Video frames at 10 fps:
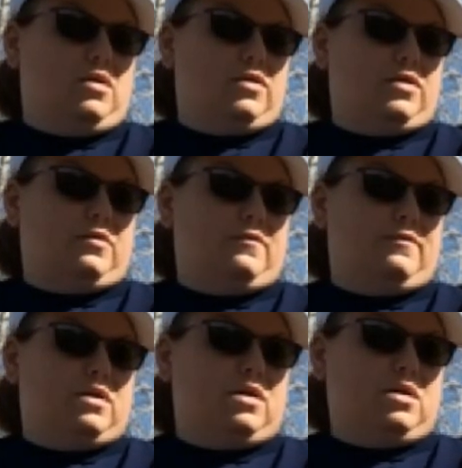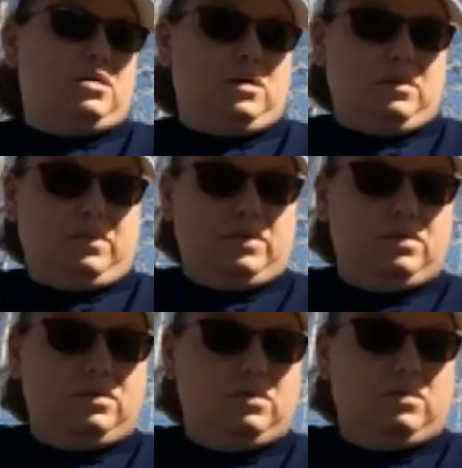Third of a cup.
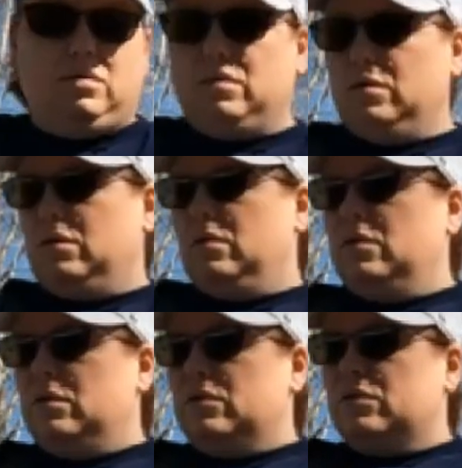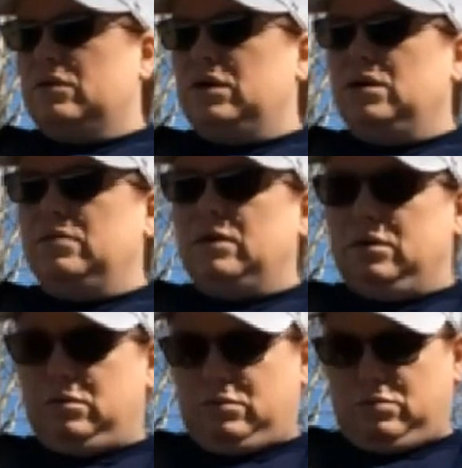So I need
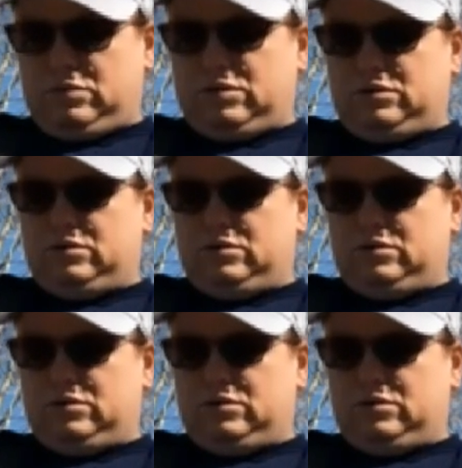about,